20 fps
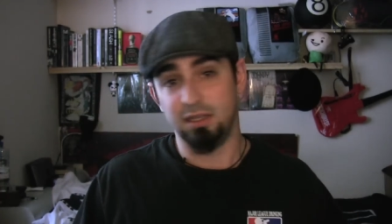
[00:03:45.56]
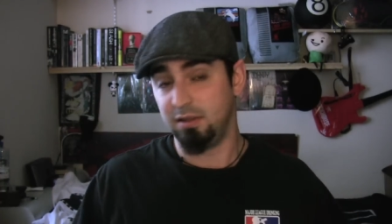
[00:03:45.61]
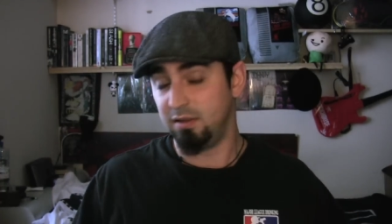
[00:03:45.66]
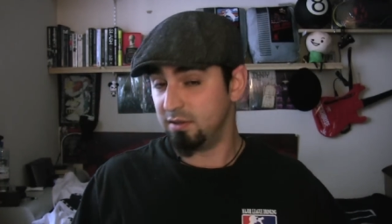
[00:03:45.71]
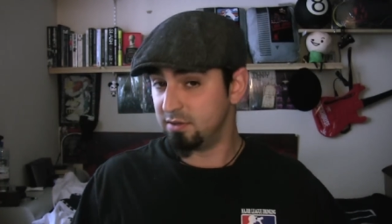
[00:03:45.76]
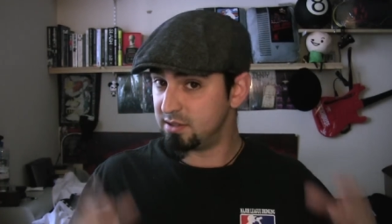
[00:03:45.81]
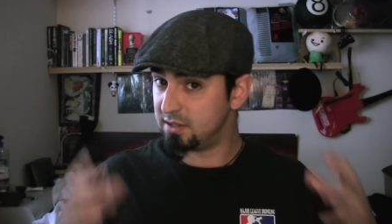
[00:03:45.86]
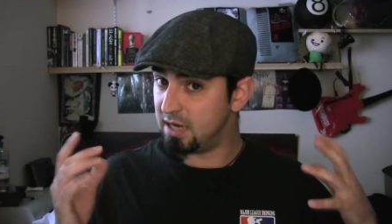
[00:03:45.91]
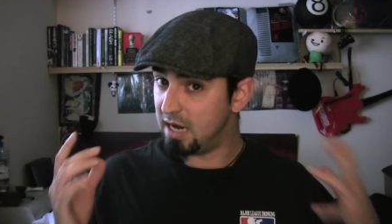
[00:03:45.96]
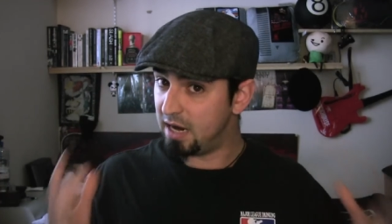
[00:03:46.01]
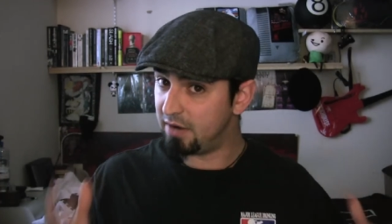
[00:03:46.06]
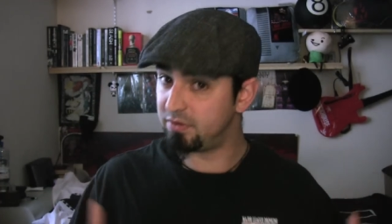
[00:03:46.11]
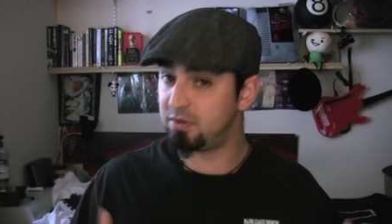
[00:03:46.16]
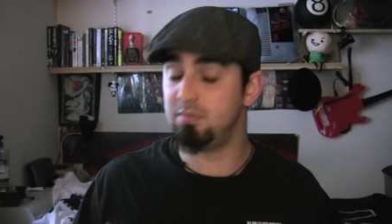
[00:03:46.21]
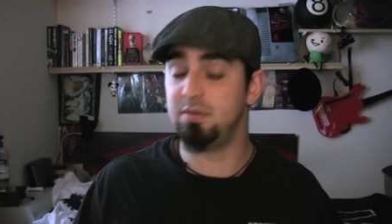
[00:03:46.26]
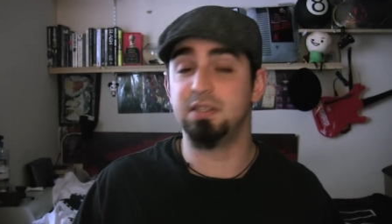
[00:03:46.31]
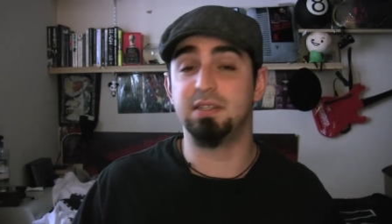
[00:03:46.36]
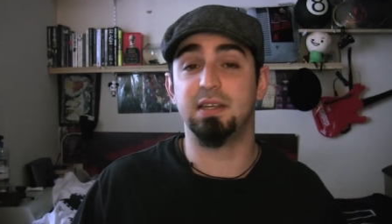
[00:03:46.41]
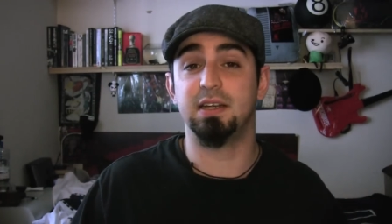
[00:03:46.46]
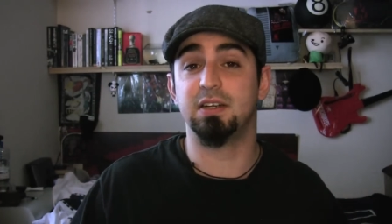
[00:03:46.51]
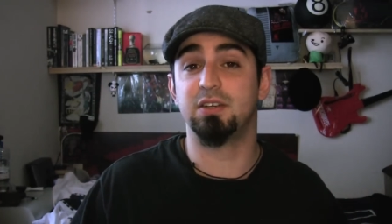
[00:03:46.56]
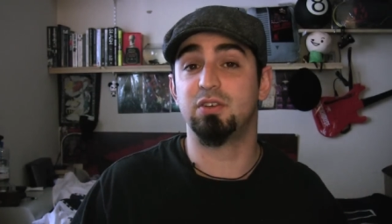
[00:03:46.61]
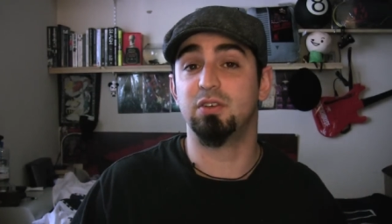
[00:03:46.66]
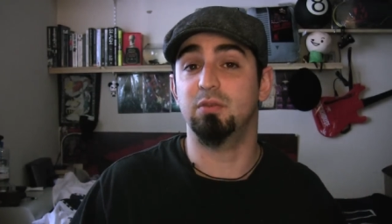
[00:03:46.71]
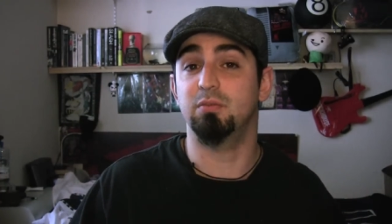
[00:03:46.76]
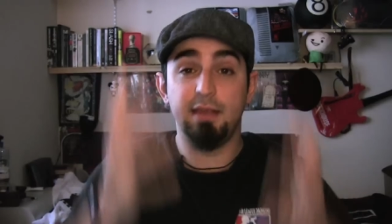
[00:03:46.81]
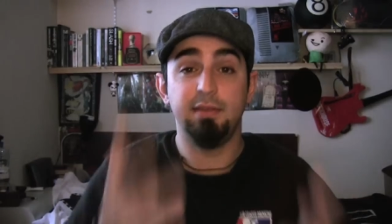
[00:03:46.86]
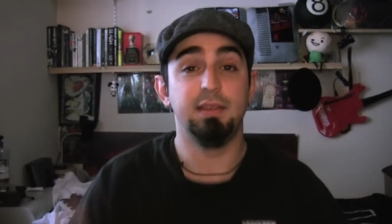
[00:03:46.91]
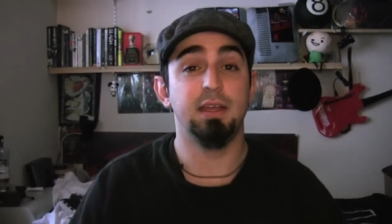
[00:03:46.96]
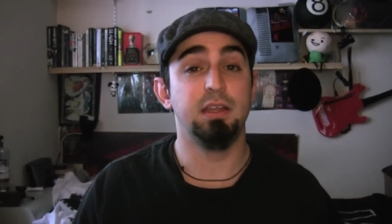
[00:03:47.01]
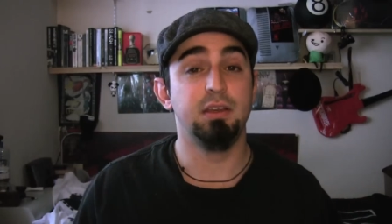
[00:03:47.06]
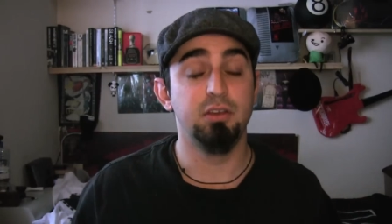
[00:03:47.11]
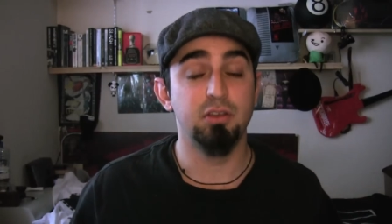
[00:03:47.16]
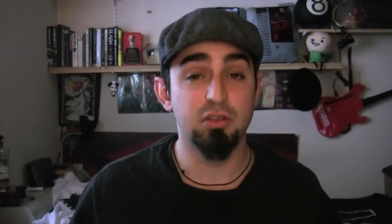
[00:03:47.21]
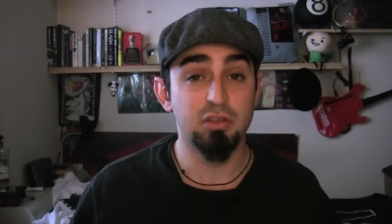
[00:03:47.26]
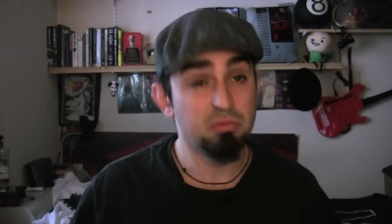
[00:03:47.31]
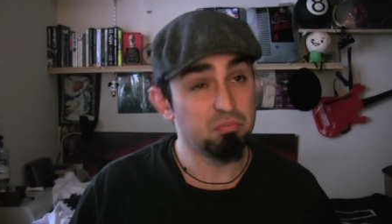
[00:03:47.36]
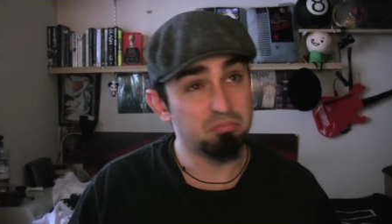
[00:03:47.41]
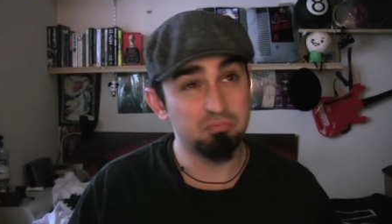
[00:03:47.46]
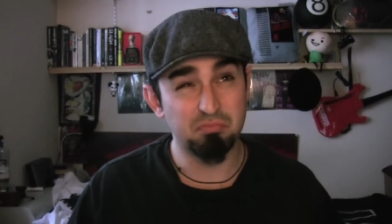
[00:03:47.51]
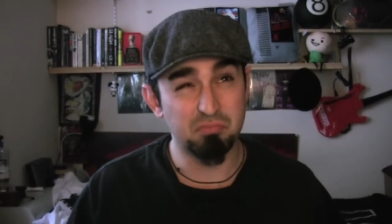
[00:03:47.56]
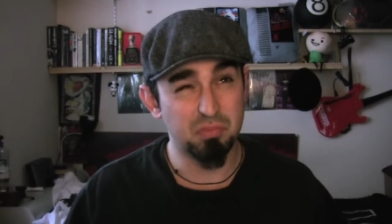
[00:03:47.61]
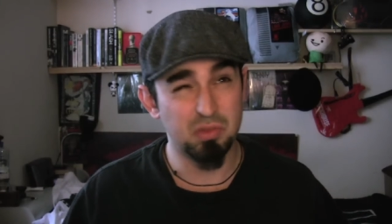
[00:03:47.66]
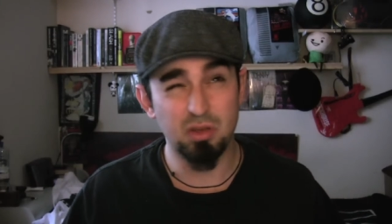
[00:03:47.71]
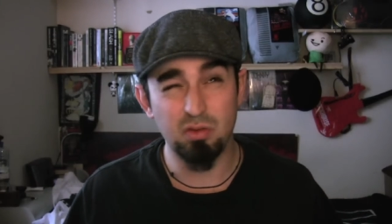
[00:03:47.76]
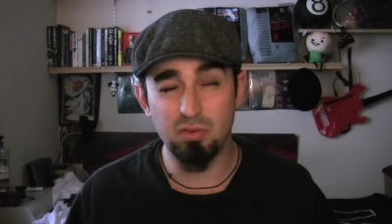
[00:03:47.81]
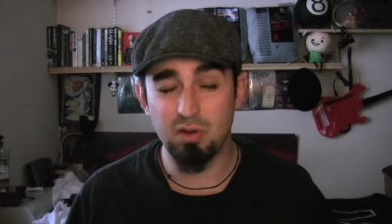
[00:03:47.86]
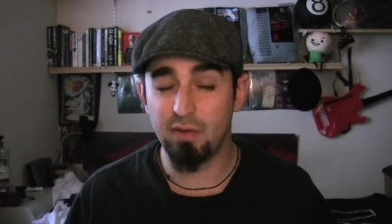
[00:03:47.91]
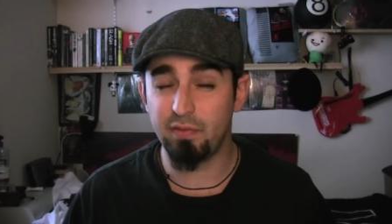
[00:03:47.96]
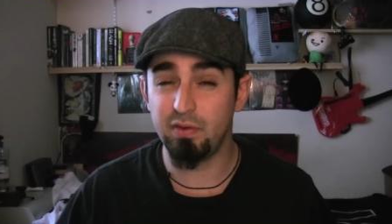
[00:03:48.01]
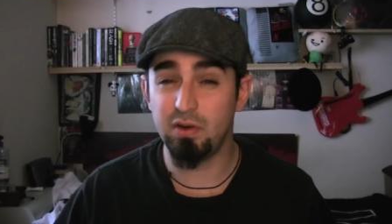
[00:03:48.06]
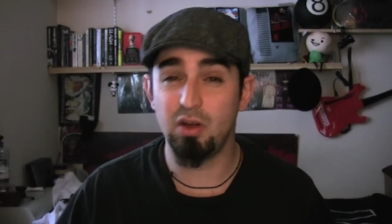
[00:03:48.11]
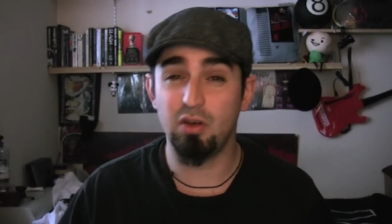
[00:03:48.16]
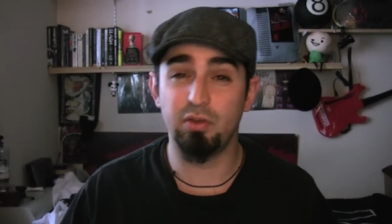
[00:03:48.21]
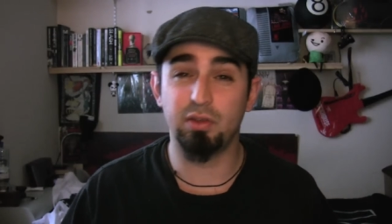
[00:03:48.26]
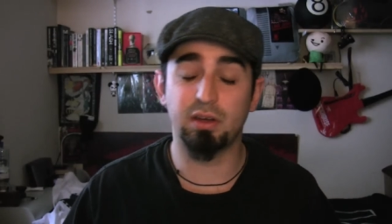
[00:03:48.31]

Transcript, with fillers: It doesn't have to be sexual. And then, you never know,